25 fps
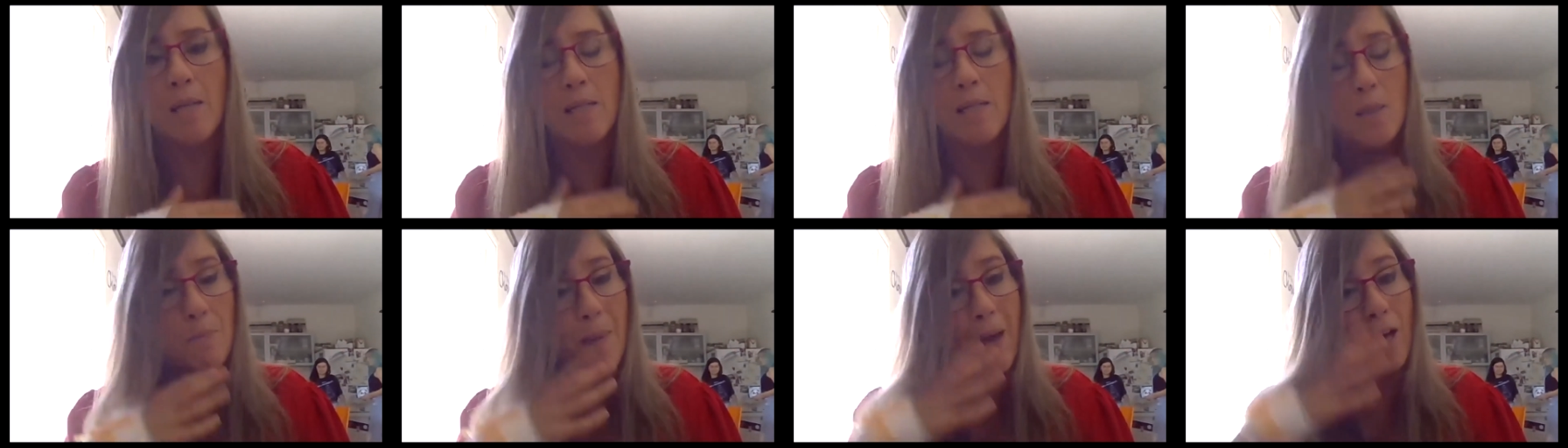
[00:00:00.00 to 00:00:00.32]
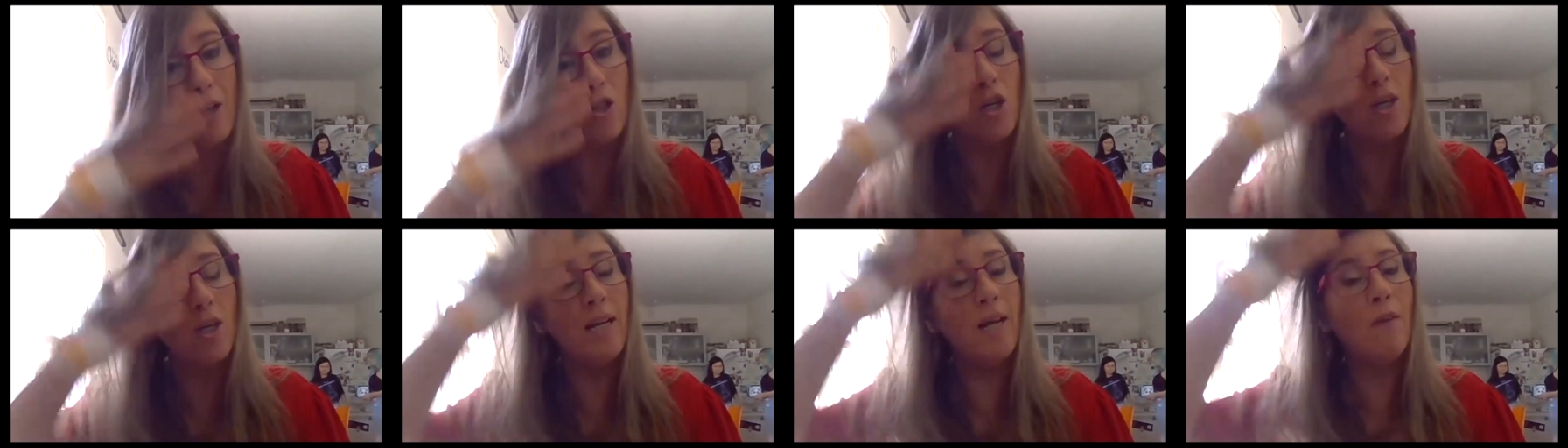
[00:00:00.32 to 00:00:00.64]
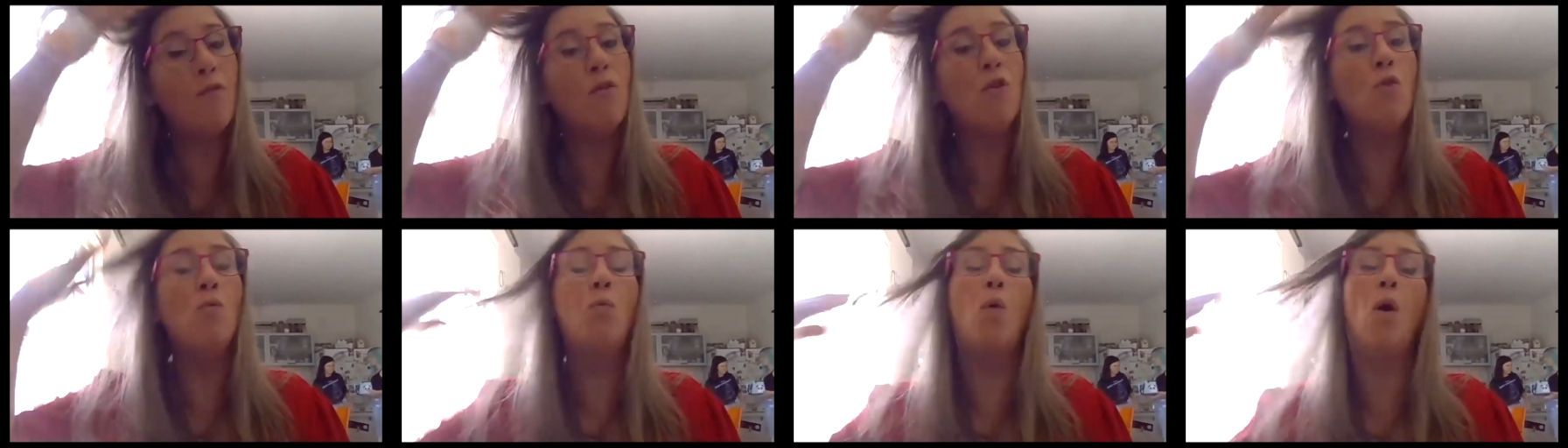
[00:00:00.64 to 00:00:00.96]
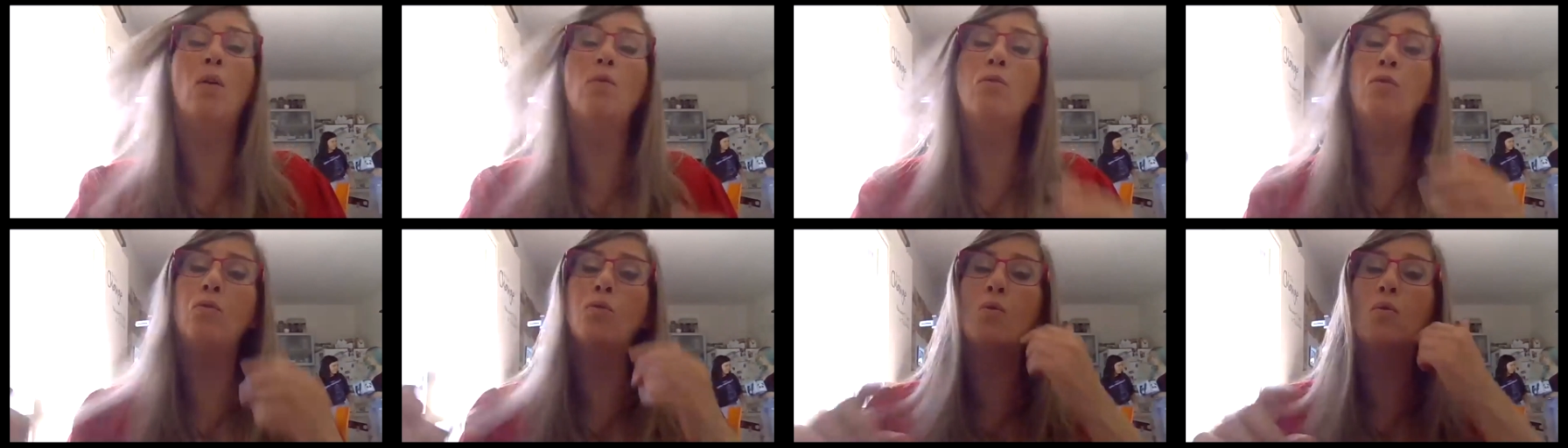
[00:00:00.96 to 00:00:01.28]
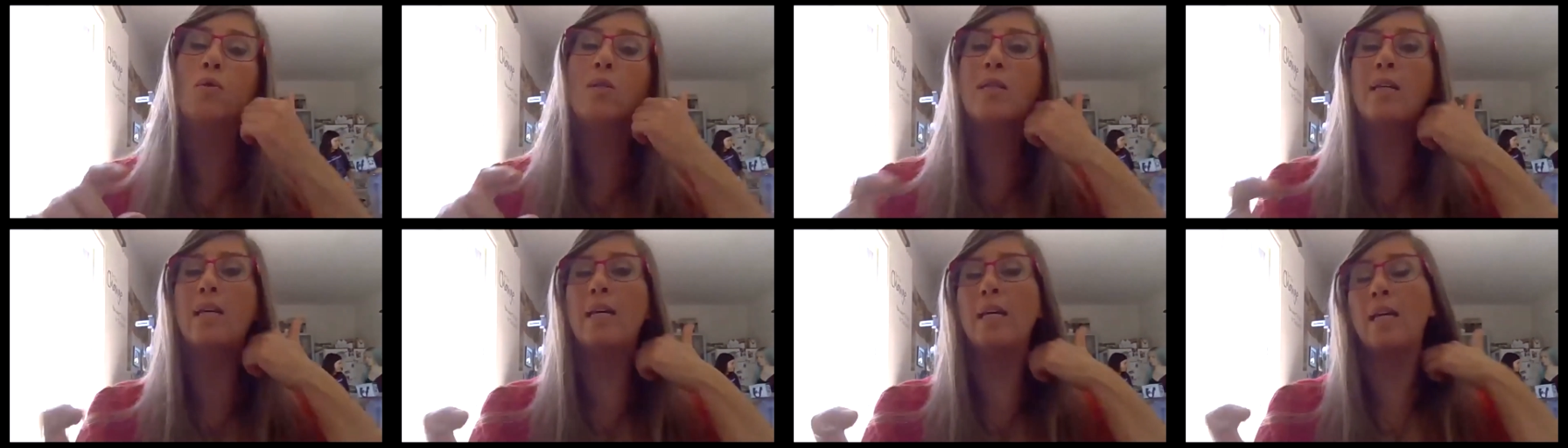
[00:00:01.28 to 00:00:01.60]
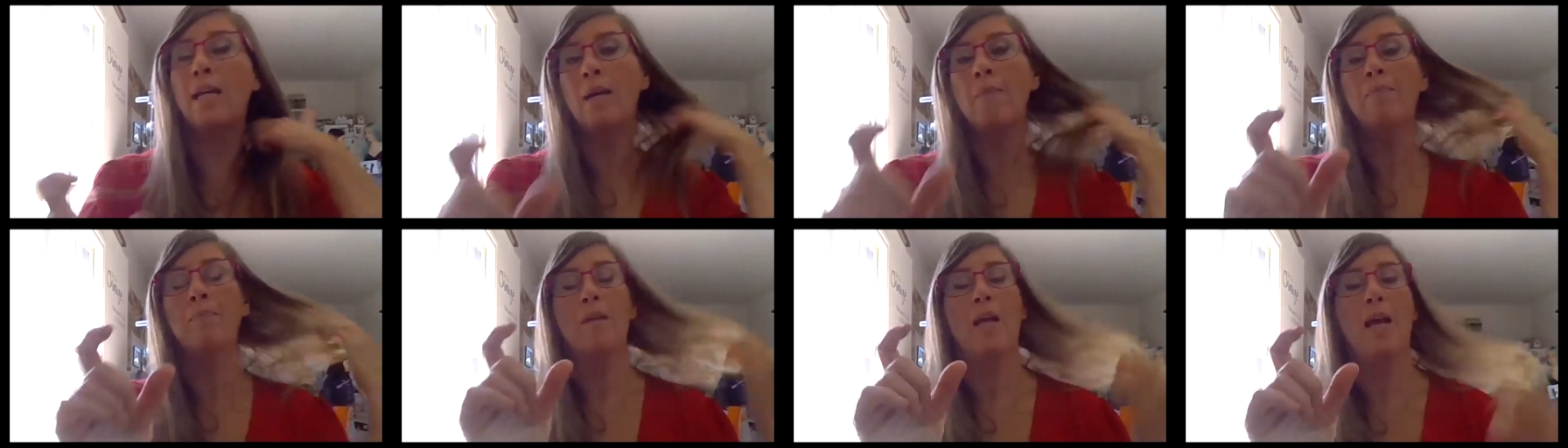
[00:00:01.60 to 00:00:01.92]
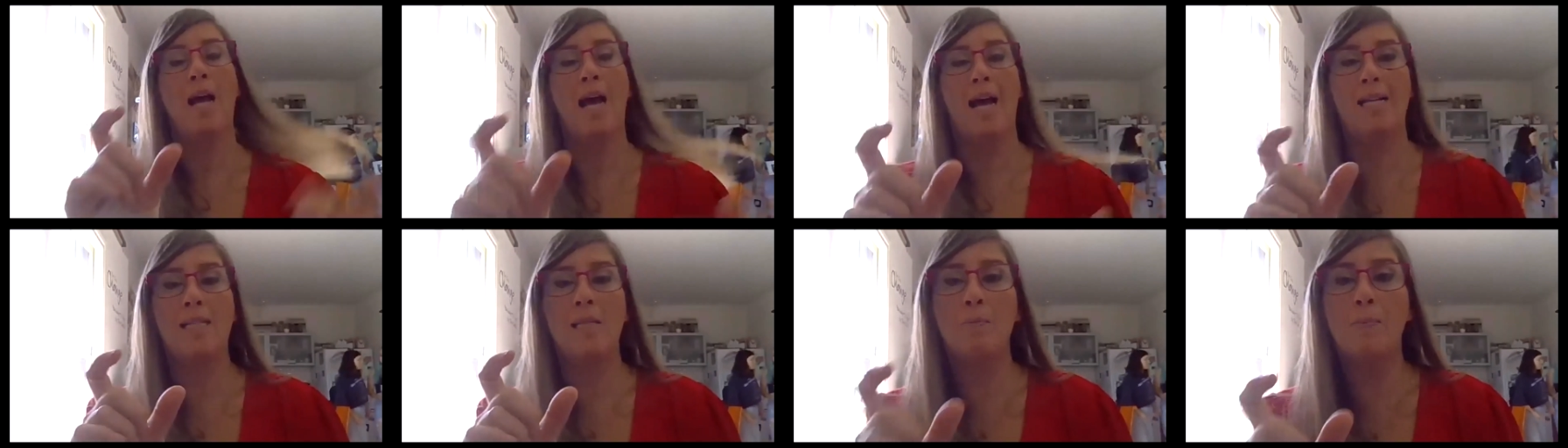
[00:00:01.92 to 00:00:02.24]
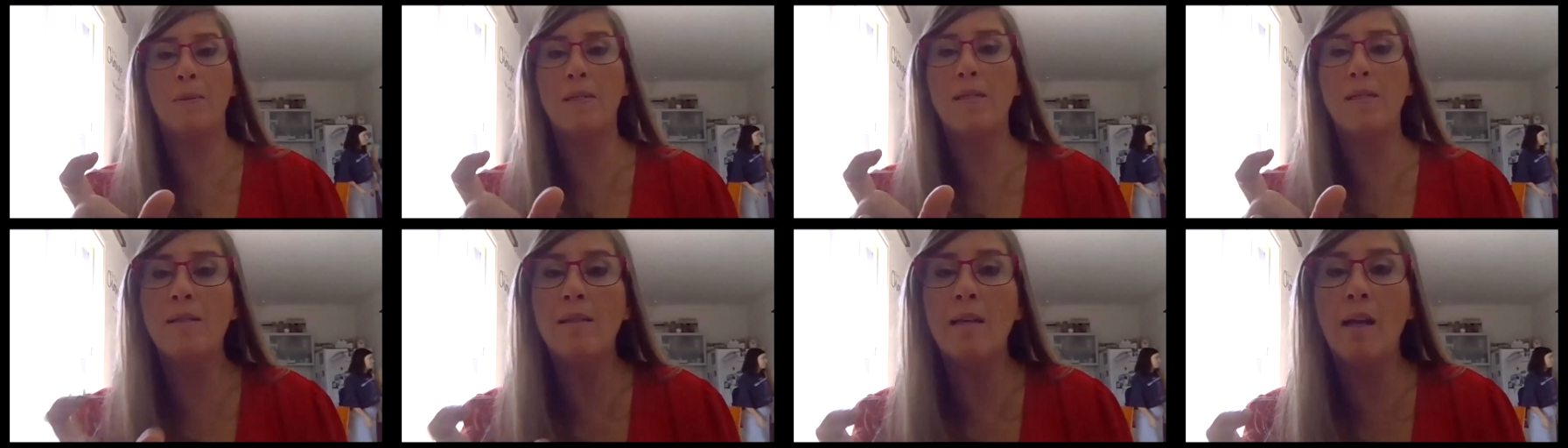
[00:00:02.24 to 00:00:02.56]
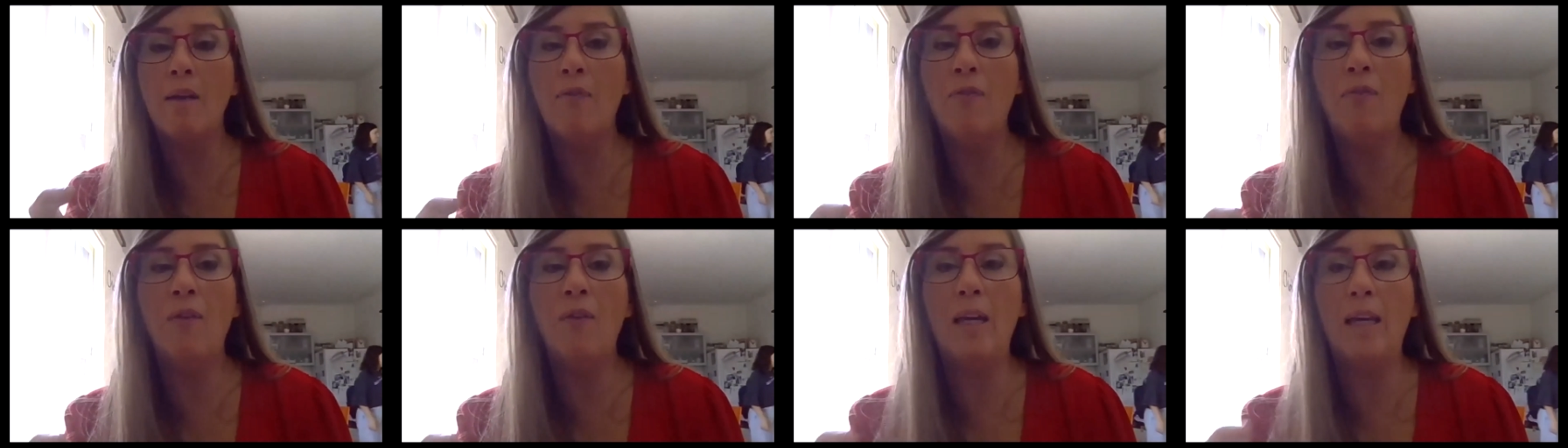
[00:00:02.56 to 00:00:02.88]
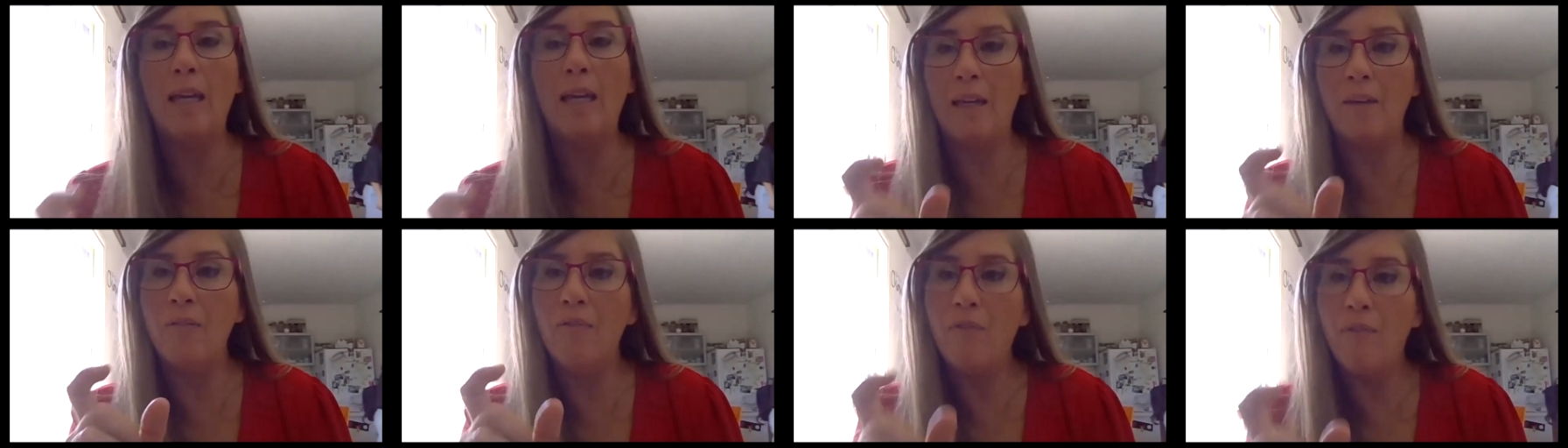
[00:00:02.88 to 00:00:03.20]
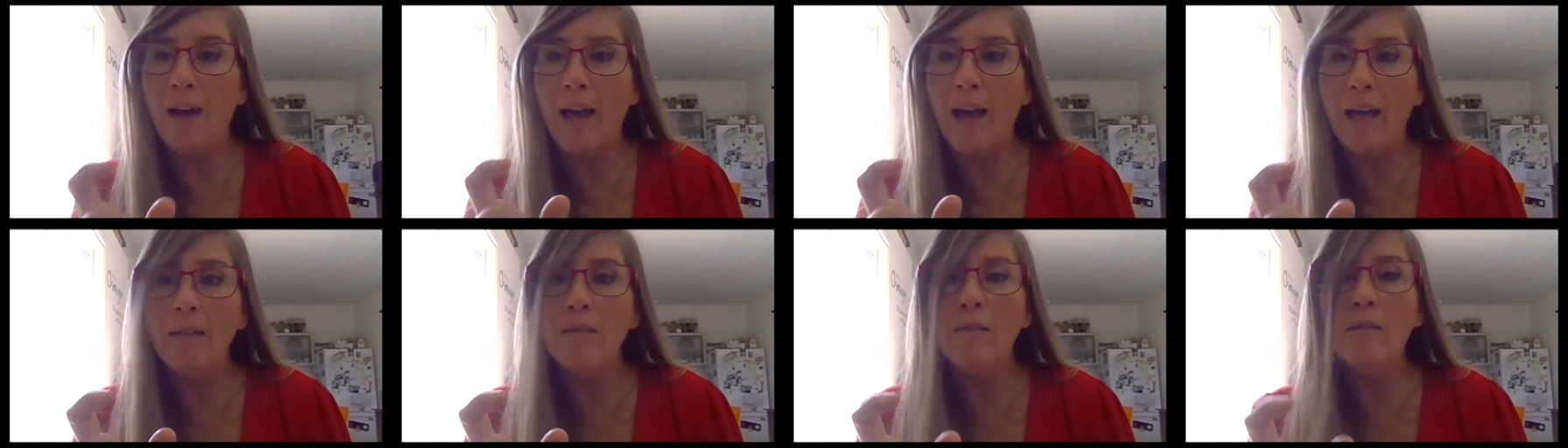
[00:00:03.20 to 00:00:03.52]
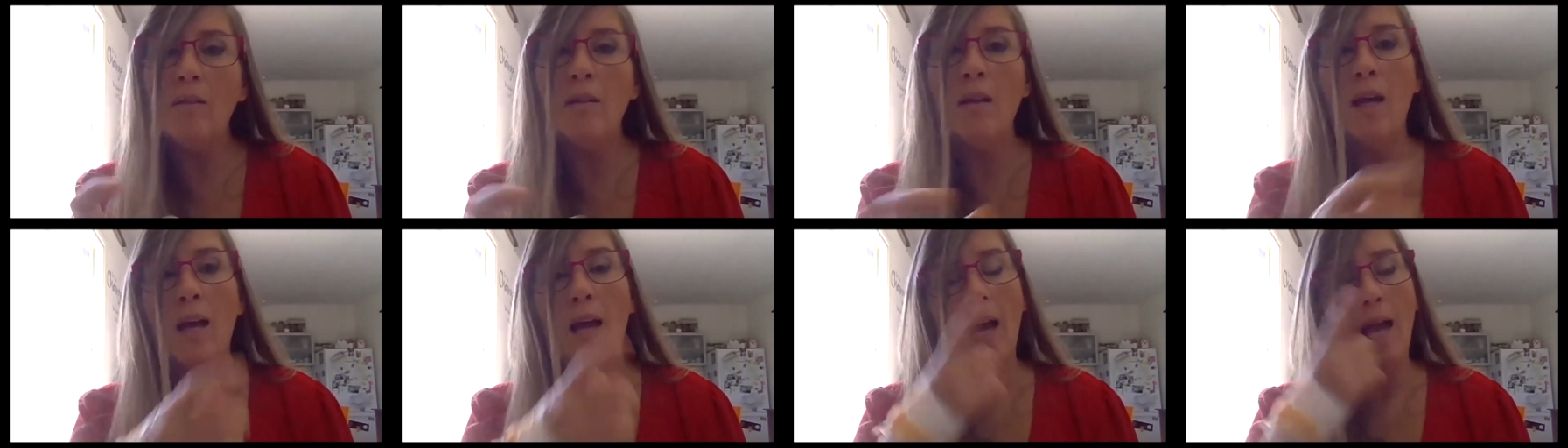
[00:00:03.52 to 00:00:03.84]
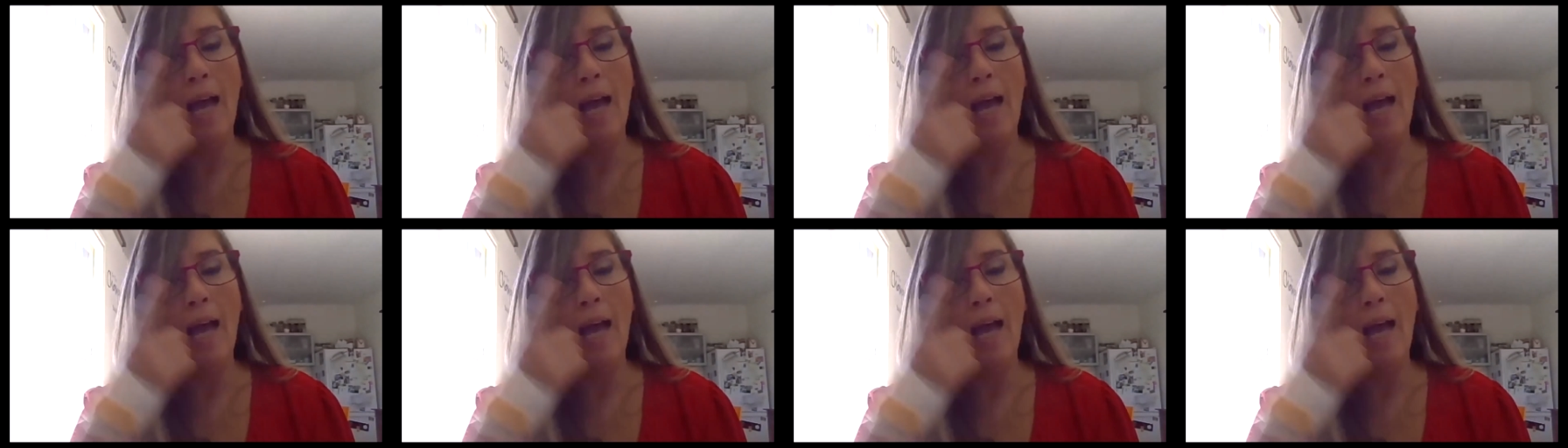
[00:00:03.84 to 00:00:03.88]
especially if you want to see a specific event,